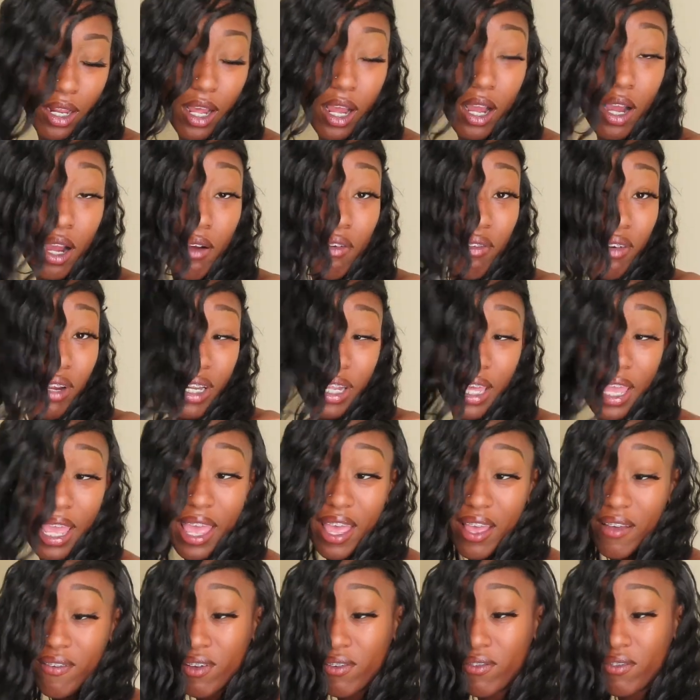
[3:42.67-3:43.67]
I already
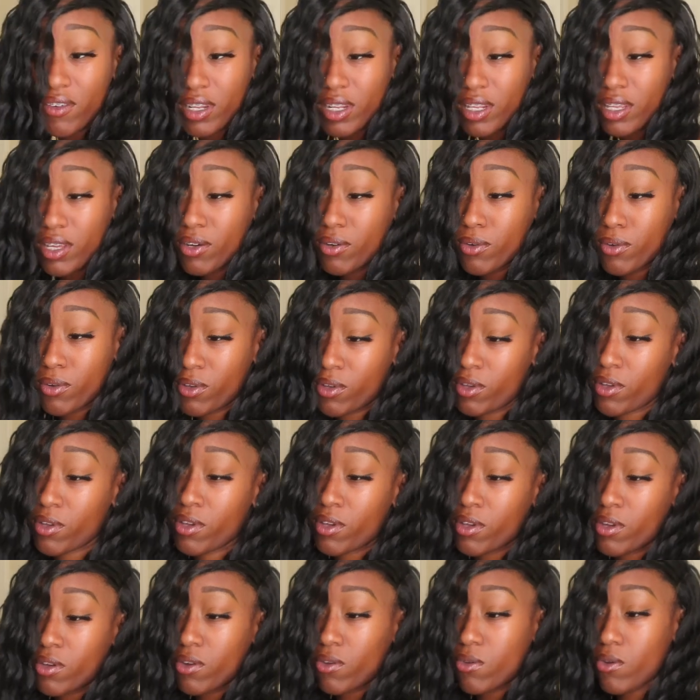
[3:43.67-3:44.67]
have a video
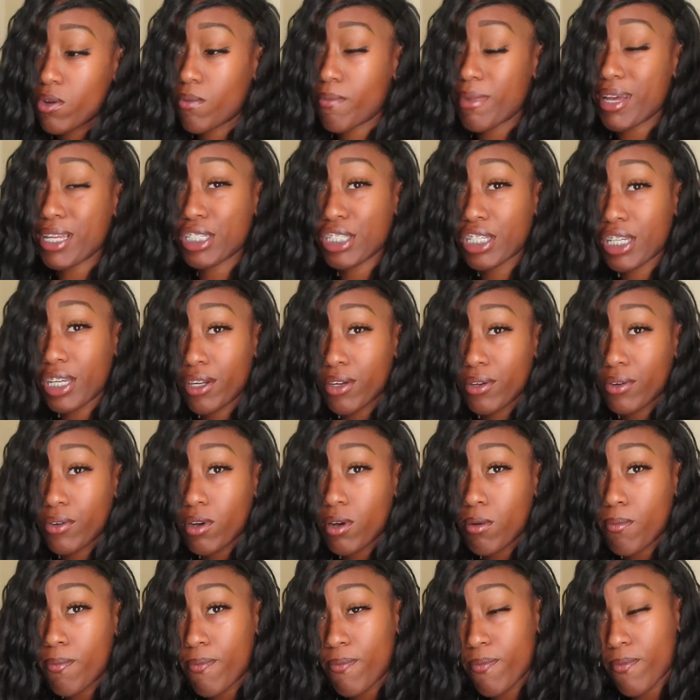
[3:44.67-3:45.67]
on my
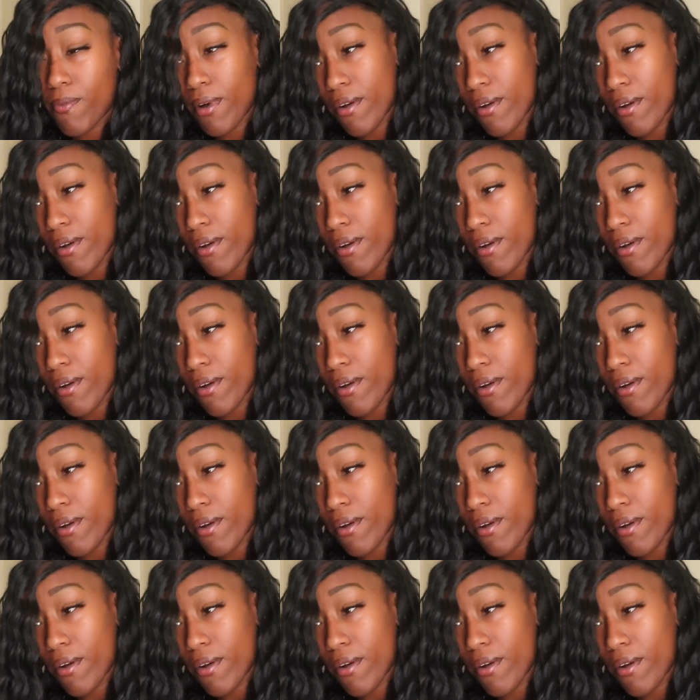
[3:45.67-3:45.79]
channel